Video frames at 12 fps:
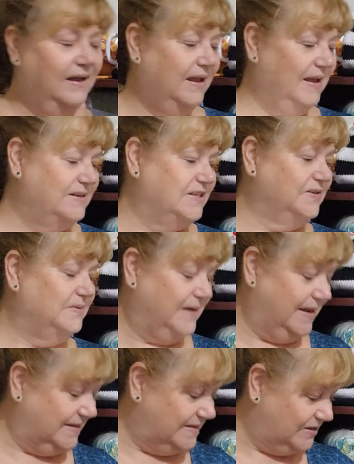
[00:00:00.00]
Until
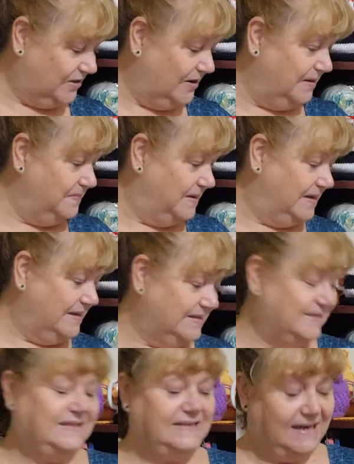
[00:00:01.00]
next time,
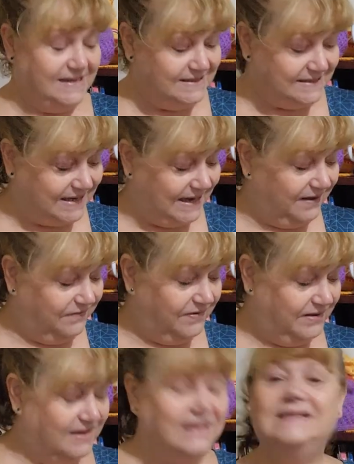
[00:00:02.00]
stay safe,
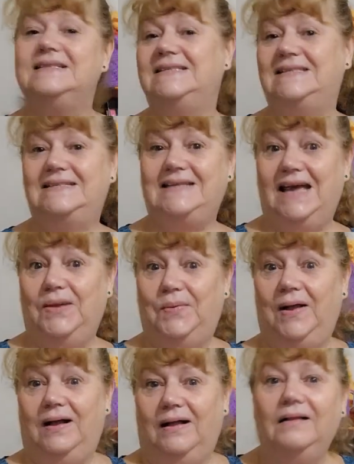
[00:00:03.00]
stay
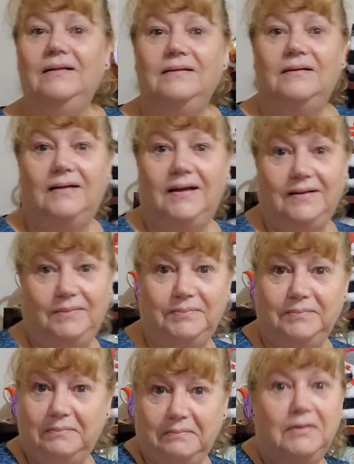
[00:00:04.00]
well. And
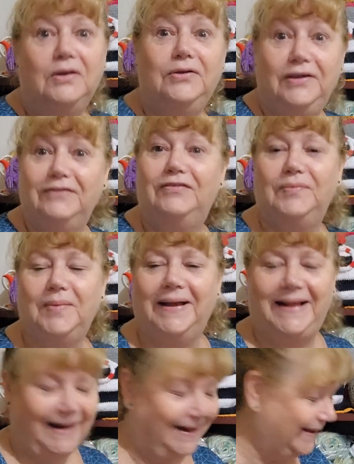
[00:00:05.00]
I'm looking for my
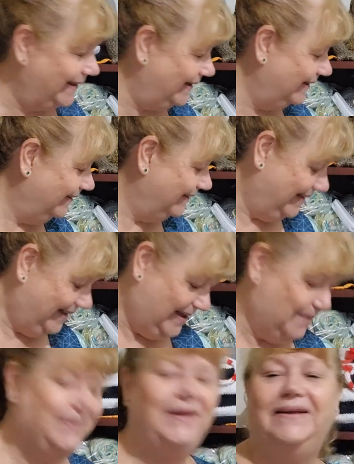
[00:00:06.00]
clicker.
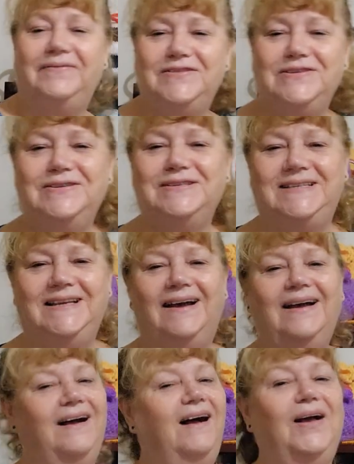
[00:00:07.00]
I
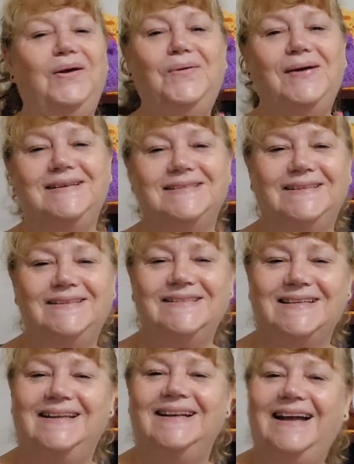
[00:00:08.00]
always lose
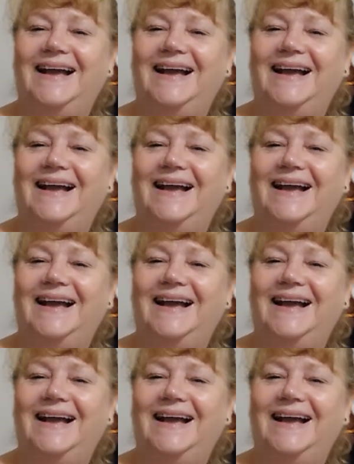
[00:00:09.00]
it.